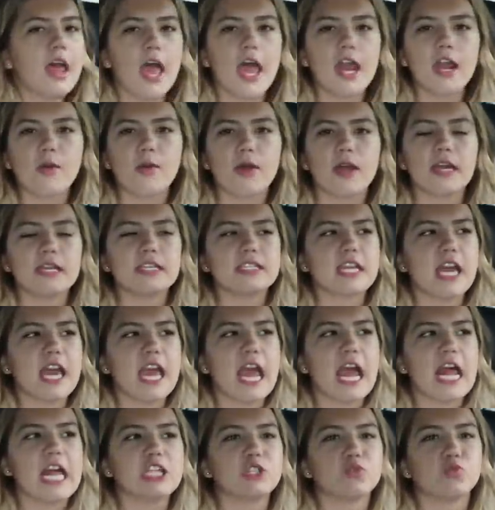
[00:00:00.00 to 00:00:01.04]
Anyways,
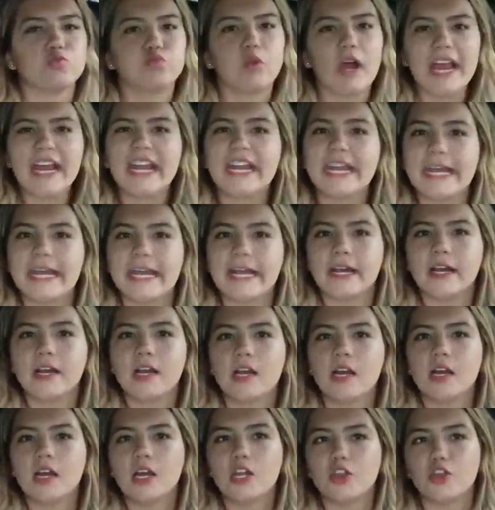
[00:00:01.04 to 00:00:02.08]
it's raining.
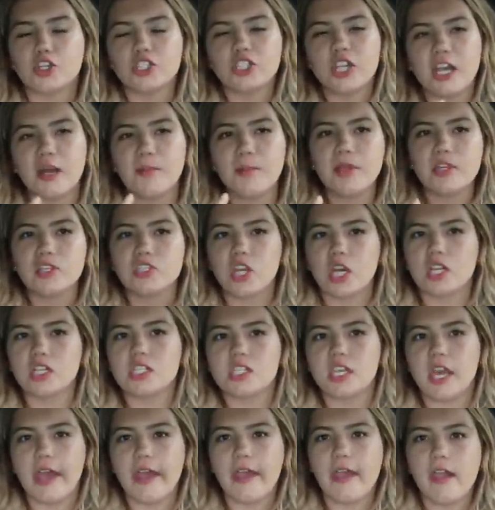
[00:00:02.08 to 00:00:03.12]
There's not gonna be a
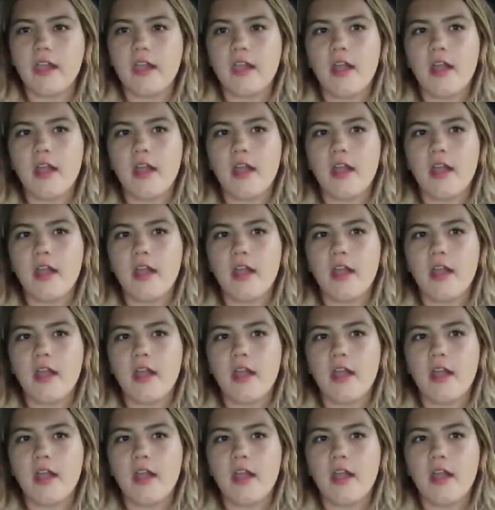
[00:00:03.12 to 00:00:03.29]
sunset.